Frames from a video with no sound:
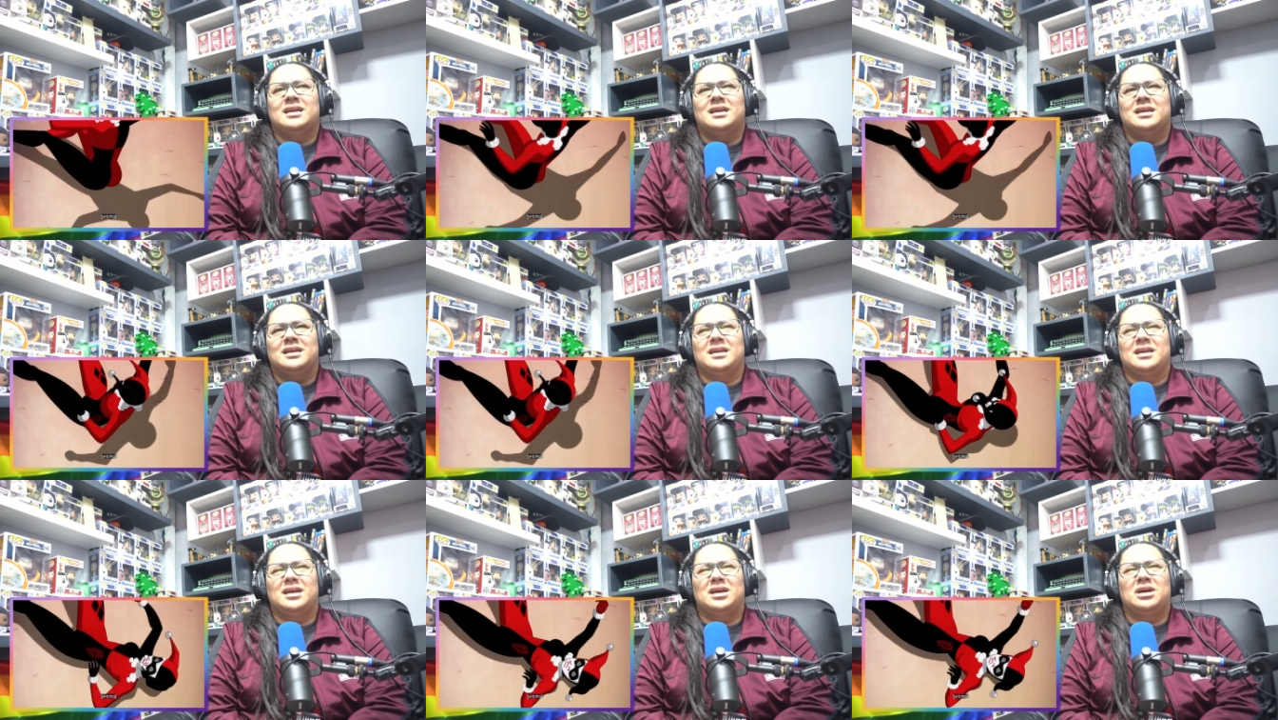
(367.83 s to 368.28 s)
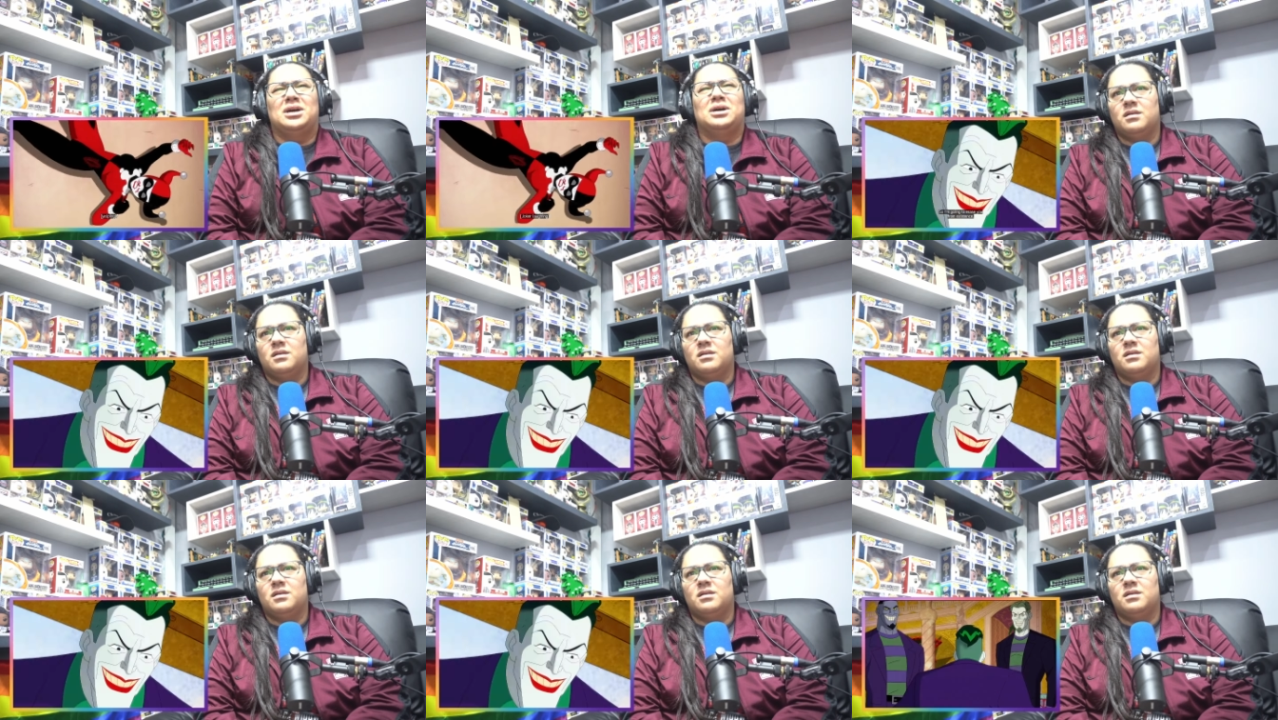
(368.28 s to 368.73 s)

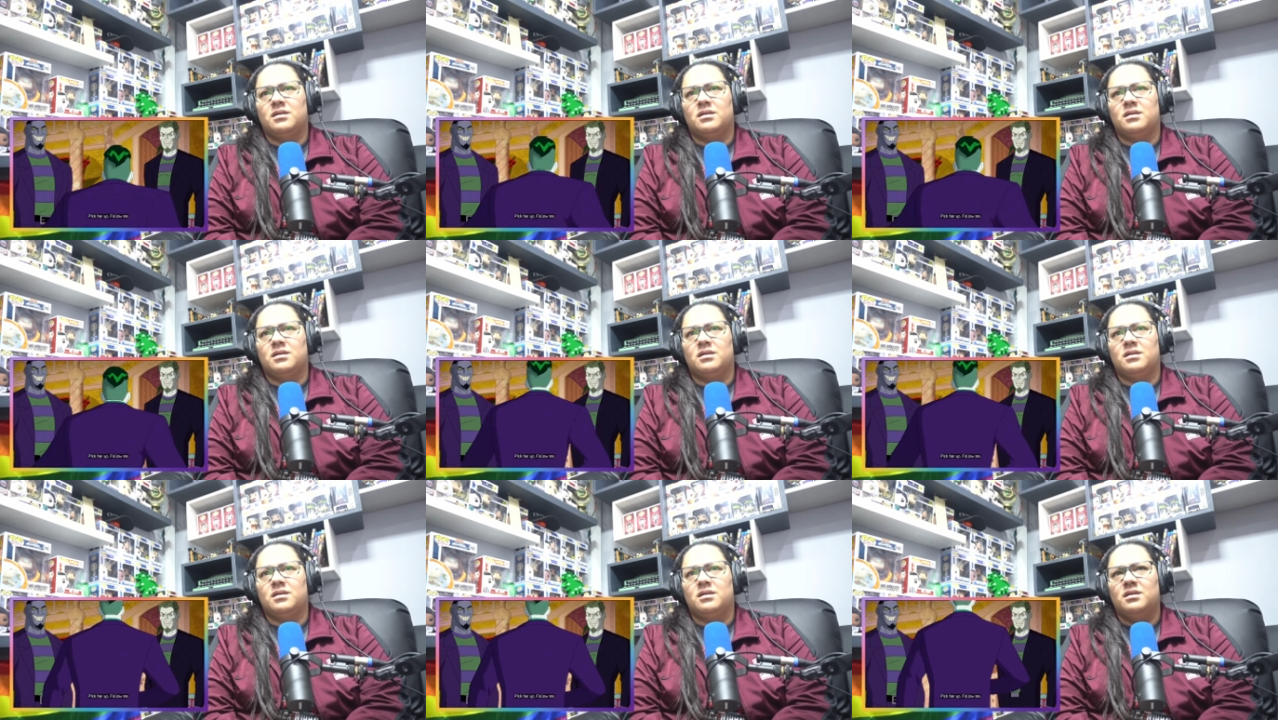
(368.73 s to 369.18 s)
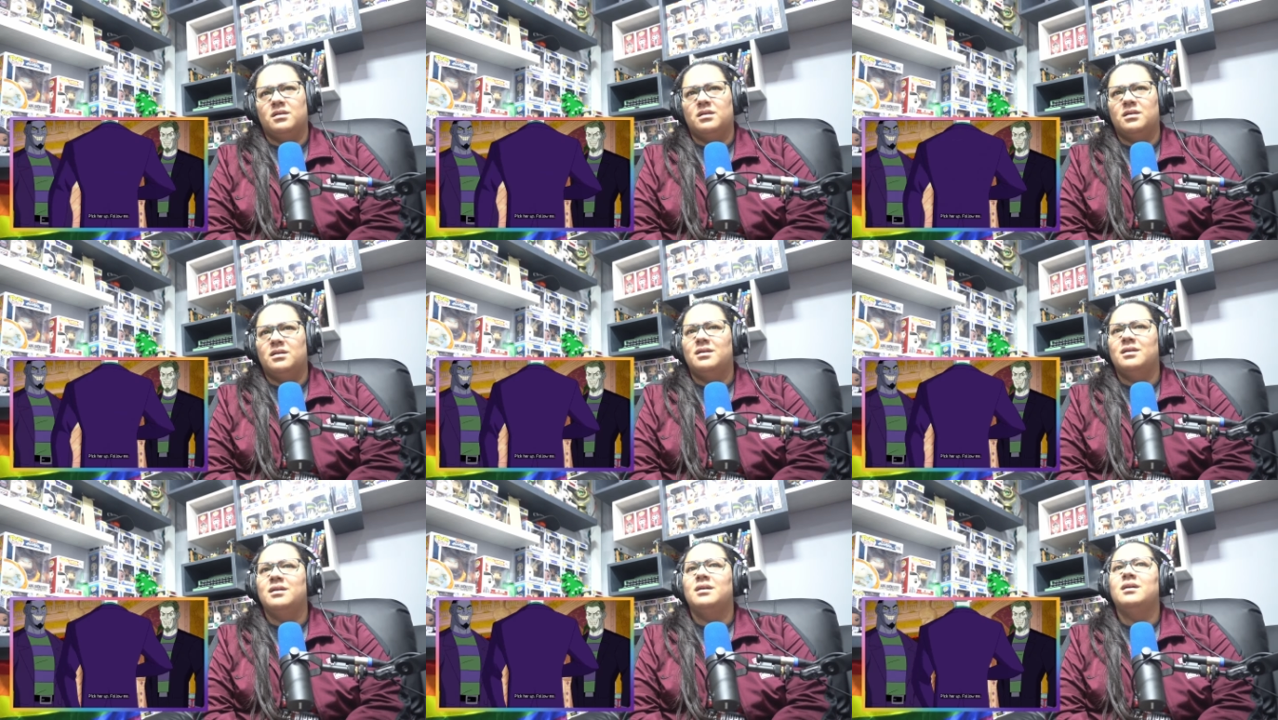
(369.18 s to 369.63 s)
Oh! Pick
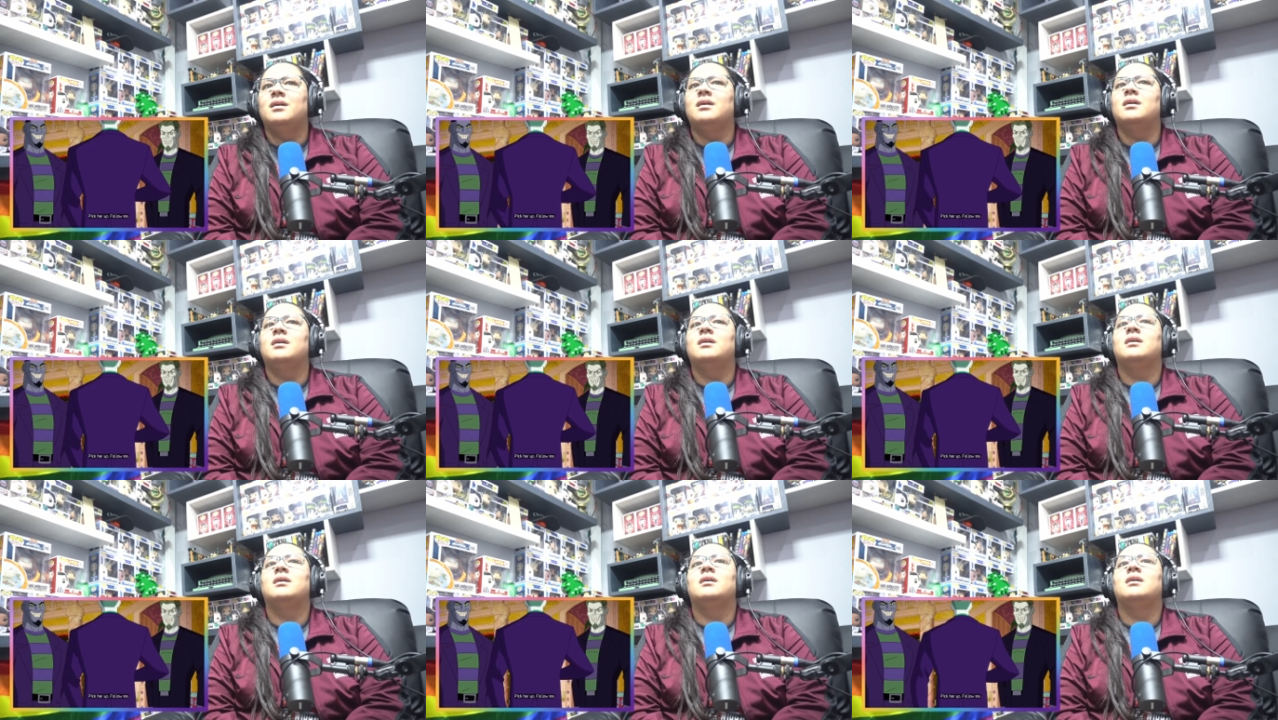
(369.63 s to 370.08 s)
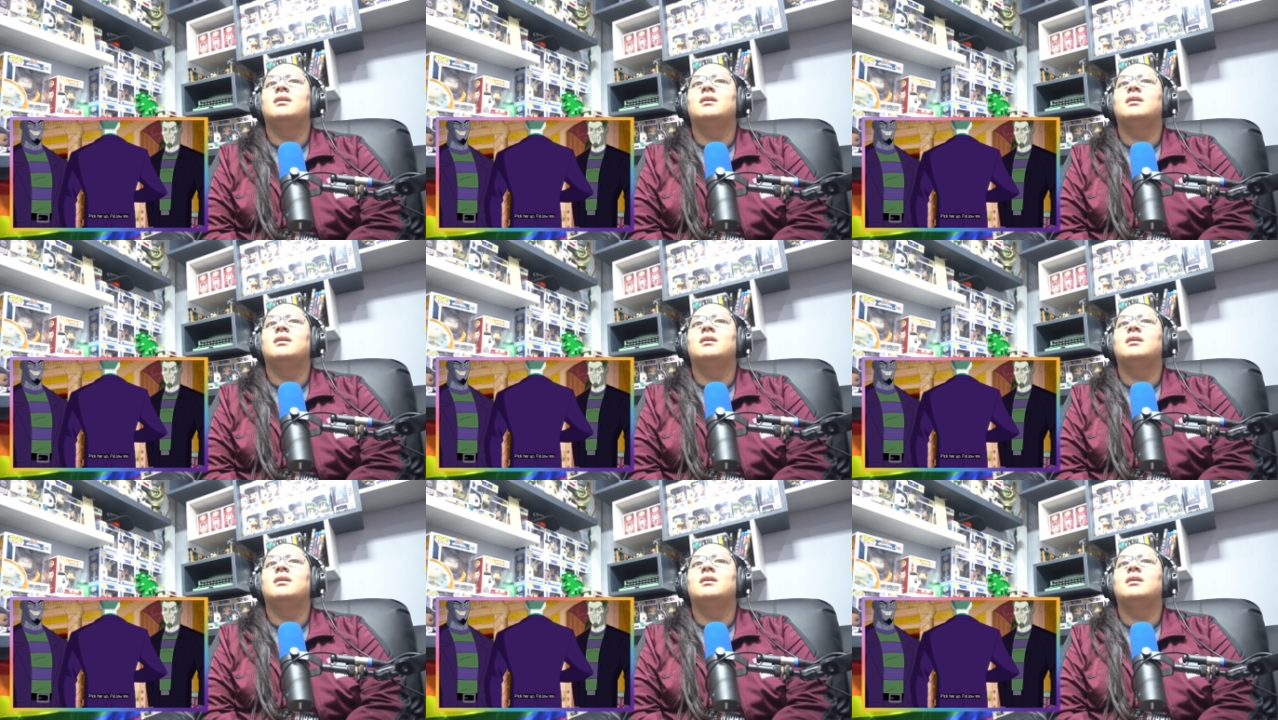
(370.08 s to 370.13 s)
her up, follow